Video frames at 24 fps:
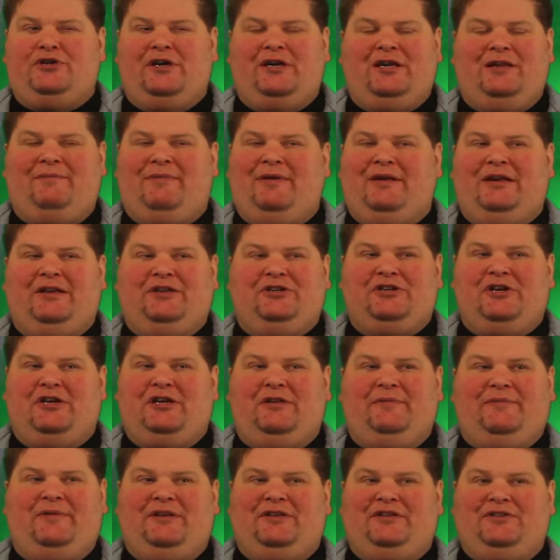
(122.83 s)
Jelly Belly
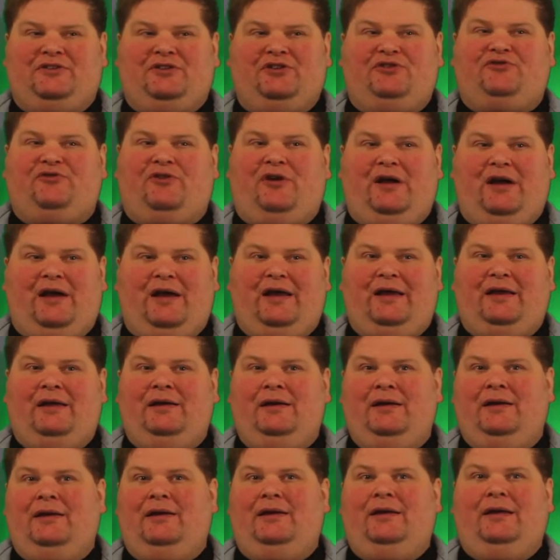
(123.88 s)
jelly beans to try.
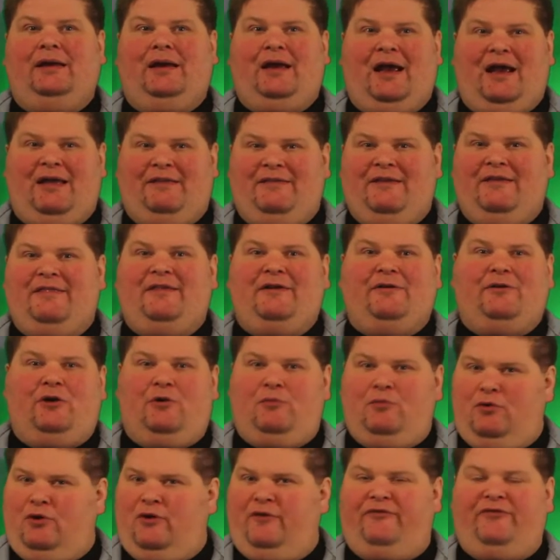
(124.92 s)
And then there
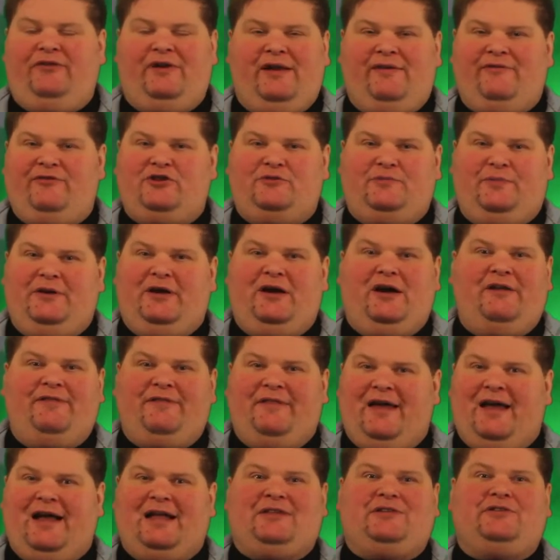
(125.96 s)
are more flavors beyond
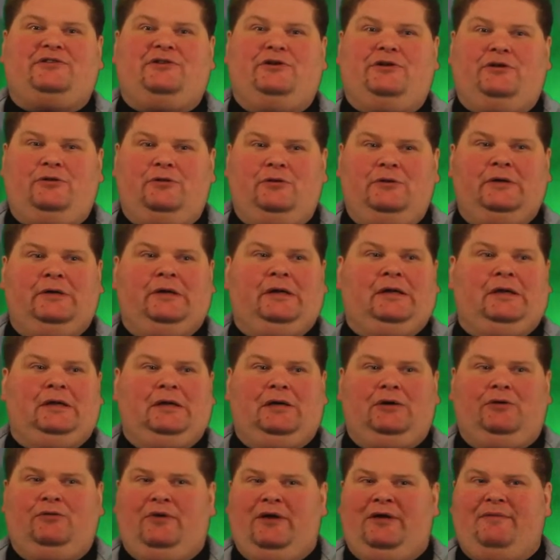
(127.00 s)
that. So
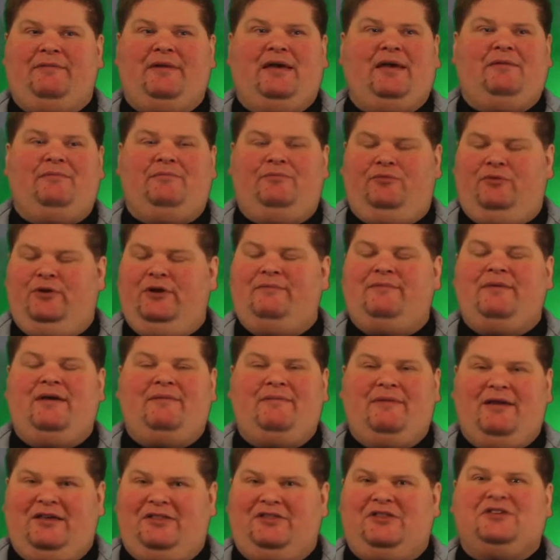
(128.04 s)
we may
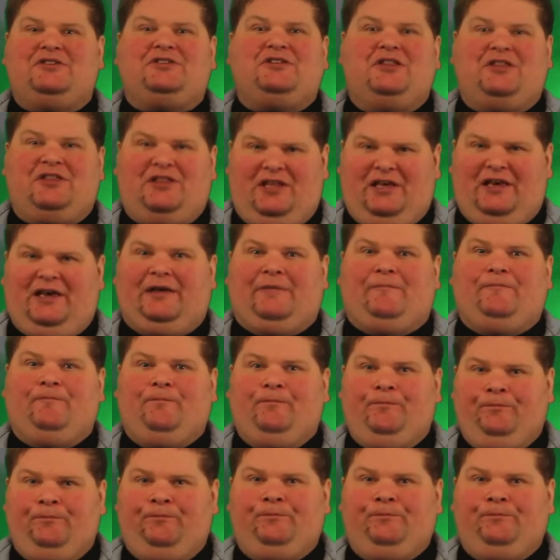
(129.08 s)
make this a thing.